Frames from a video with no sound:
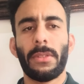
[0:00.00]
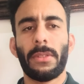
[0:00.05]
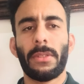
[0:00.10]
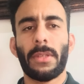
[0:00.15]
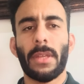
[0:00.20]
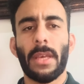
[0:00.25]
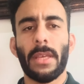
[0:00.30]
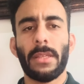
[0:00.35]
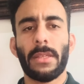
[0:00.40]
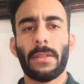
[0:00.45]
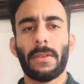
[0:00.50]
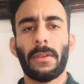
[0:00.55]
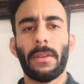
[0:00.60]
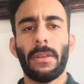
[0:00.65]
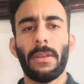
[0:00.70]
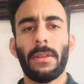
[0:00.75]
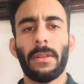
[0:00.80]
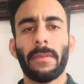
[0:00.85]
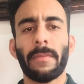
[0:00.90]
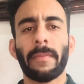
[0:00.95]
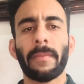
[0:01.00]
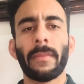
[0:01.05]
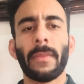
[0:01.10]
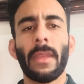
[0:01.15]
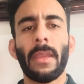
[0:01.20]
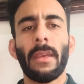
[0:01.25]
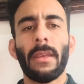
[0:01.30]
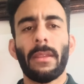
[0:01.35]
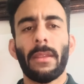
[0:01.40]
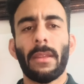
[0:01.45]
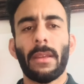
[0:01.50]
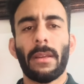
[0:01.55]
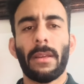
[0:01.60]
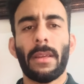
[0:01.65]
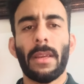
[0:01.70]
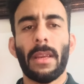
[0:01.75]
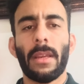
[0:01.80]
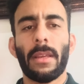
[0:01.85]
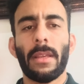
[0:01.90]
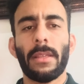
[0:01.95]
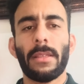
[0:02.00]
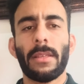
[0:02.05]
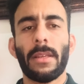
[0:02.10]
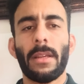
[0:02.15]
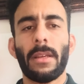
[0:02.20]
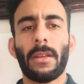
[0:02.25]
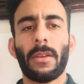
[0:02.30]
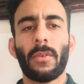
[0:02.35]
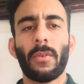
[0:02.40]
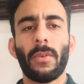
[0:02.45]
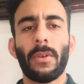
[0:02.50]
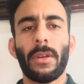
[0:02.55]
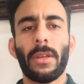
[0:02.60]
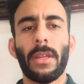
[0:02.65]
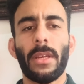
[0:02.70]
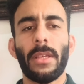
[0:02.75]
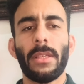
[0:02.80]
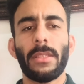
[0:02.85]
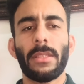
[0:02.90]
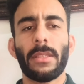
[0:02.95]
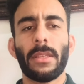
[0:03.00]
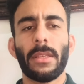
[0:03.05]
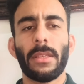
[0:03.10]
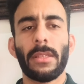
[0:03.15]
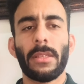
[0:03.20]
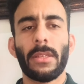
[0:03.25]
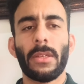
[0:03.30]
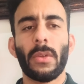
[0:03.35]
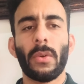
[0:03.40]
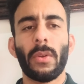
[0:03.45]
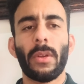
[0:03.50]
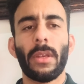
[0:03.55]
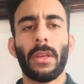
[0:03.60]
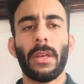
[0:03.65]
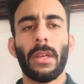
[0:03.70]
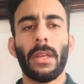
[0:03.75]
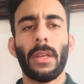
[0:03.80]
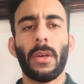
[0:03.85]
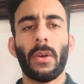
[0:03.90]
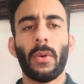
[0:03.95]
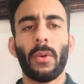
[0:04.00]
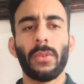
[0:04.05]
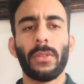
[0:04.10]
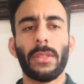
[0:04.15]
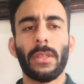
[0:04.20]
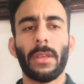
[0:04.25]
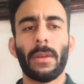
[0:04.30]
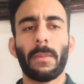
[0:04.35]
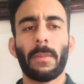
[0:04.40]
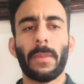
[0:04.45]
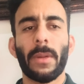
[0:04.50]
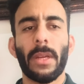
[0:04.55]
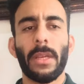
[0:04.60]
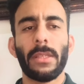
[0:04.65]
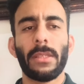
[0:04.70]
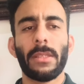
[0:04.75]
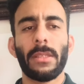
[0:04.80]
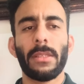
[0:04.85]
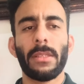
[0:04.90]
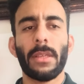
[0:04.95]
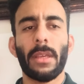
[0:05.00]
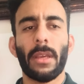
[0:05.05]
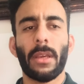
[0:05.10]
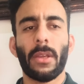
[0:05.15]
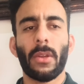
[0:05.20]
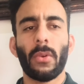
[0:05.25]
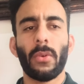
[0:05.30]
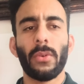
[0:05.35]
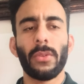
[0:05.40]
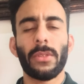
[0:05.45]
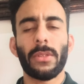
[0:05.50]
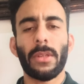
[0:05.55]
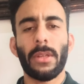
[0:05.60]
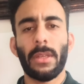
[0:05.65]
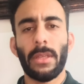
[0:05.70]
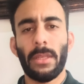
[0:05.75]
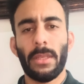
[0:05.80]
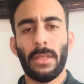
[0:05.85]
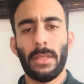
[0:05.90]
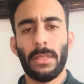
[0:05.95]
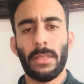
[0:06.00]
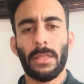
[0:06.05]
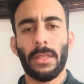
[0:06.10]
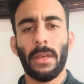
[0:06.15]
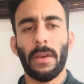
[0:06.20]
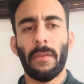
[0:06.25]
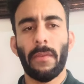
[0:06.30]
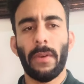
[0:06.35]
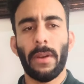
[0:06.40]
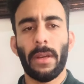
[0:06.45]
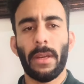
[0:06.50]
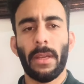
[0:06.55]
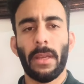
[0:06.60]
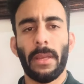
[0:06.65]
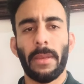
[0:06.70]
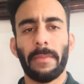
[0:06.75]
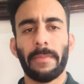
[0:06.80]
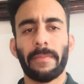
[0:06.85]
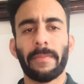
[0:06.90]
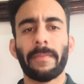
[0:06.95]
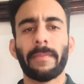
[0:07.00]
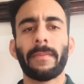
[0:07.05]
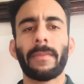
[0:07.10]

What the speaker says: test it. The dataset contains historical housing prices across regions over time.